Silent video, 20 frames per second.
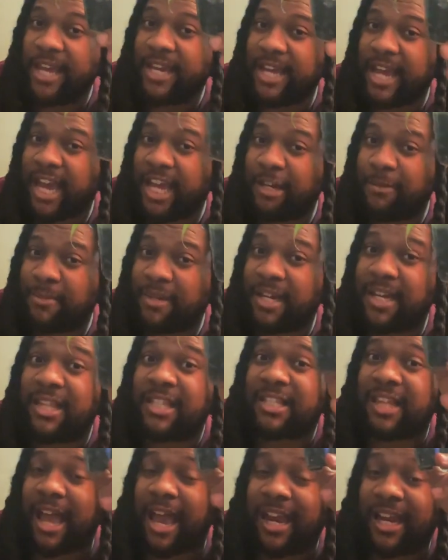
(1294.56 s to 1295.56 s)
wait nine
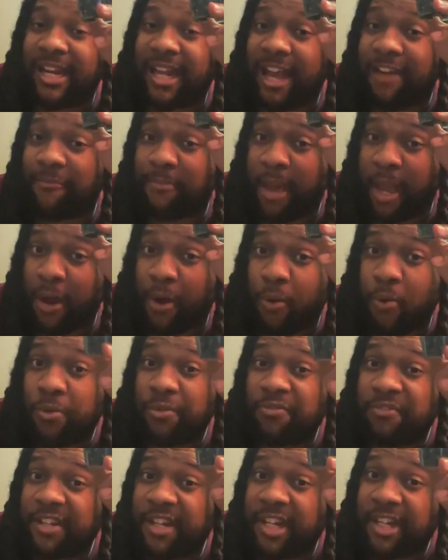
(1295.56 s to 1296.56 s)
months, I could have my
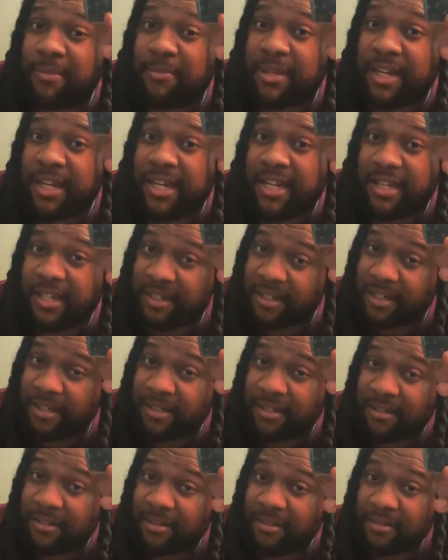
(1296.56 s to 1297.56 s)
own vanilla bean.
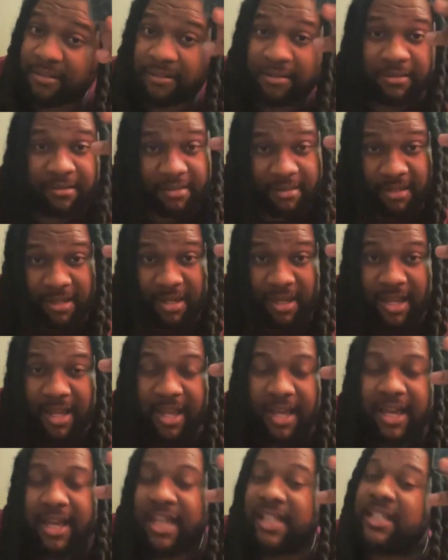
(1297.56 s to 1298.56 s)

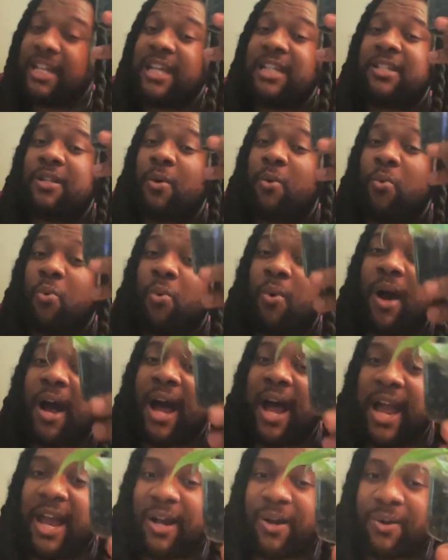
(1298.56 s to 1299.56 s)
It takes a
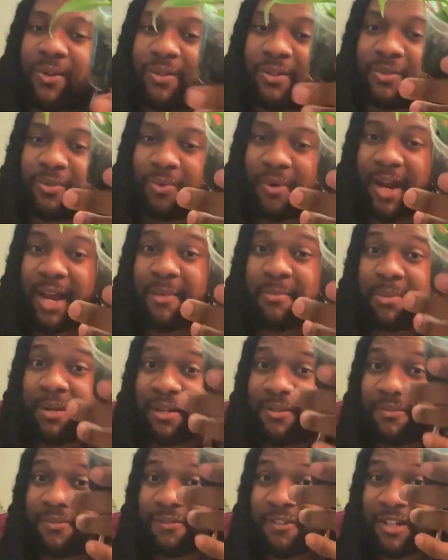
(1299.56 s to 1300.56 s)
while, right? But